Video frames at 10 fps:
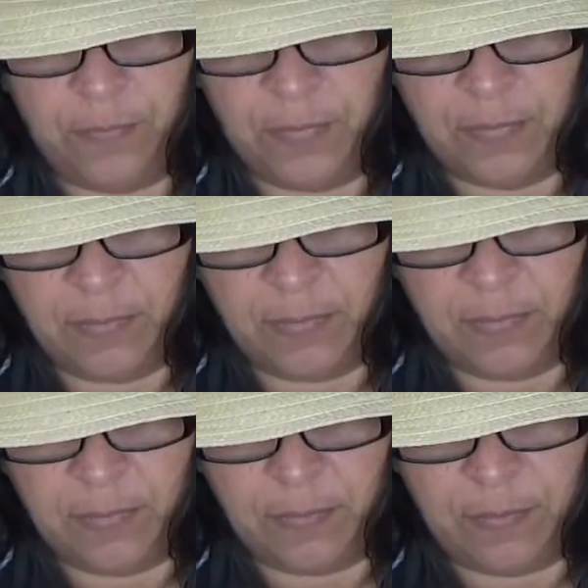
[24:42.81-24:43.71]

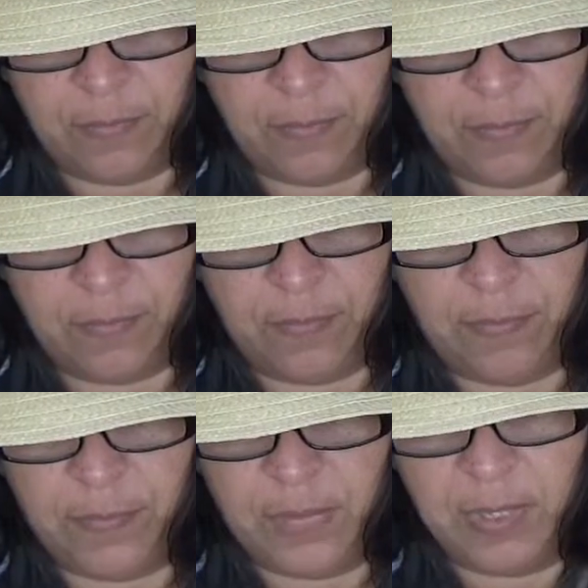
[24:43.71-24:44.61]

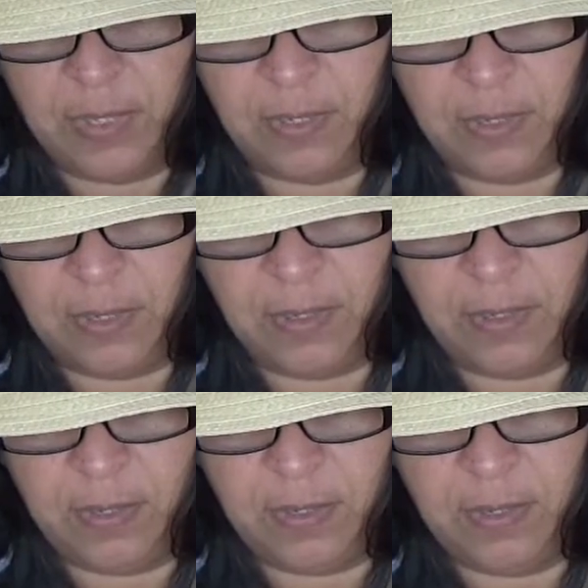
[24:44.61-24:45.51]

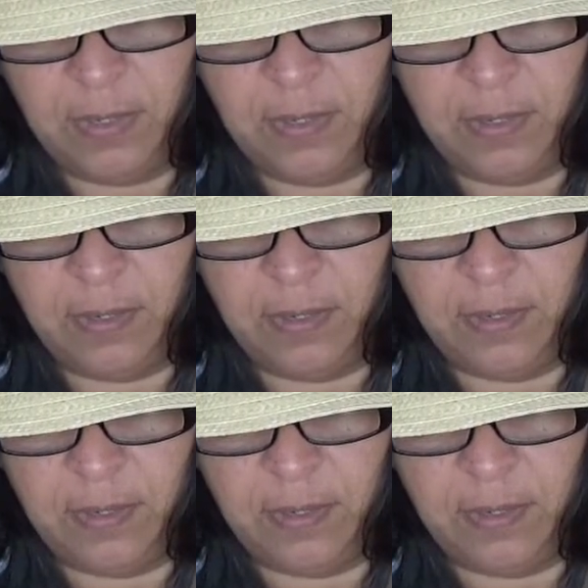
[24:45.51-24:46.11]
(no one is talking)